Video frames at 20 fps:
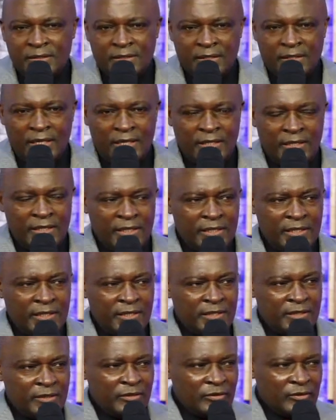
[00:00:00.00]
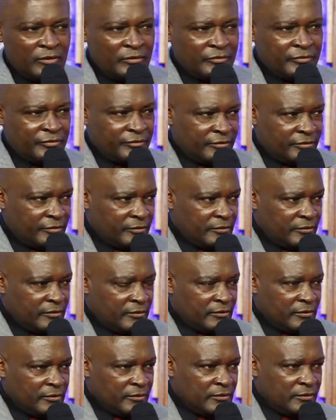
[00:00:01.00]
a league of
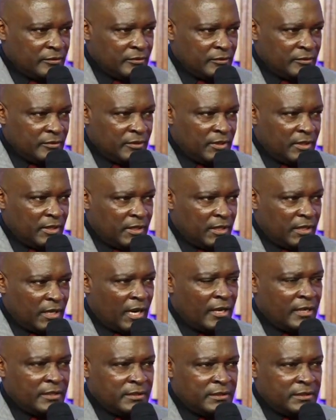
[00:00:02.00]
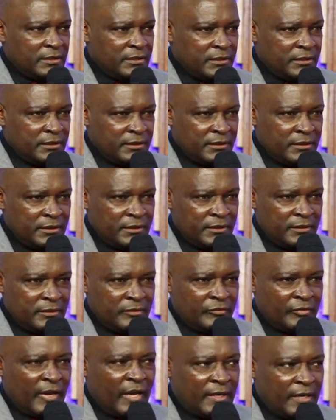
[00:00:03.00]

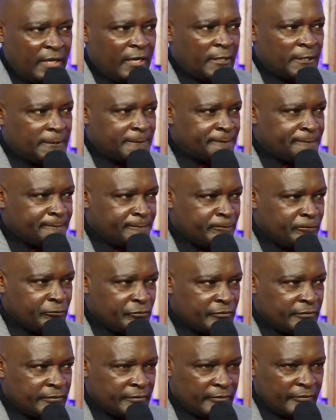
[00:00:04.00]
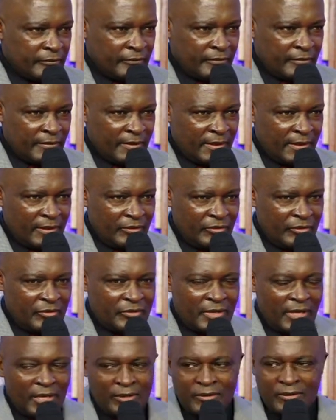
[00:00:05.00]
grandfather. We
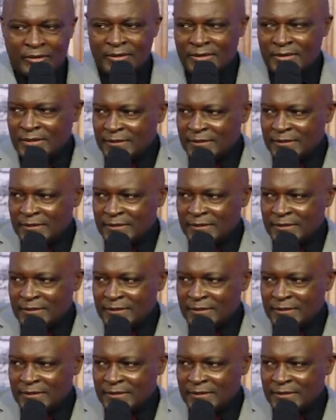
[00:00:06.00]
thank God.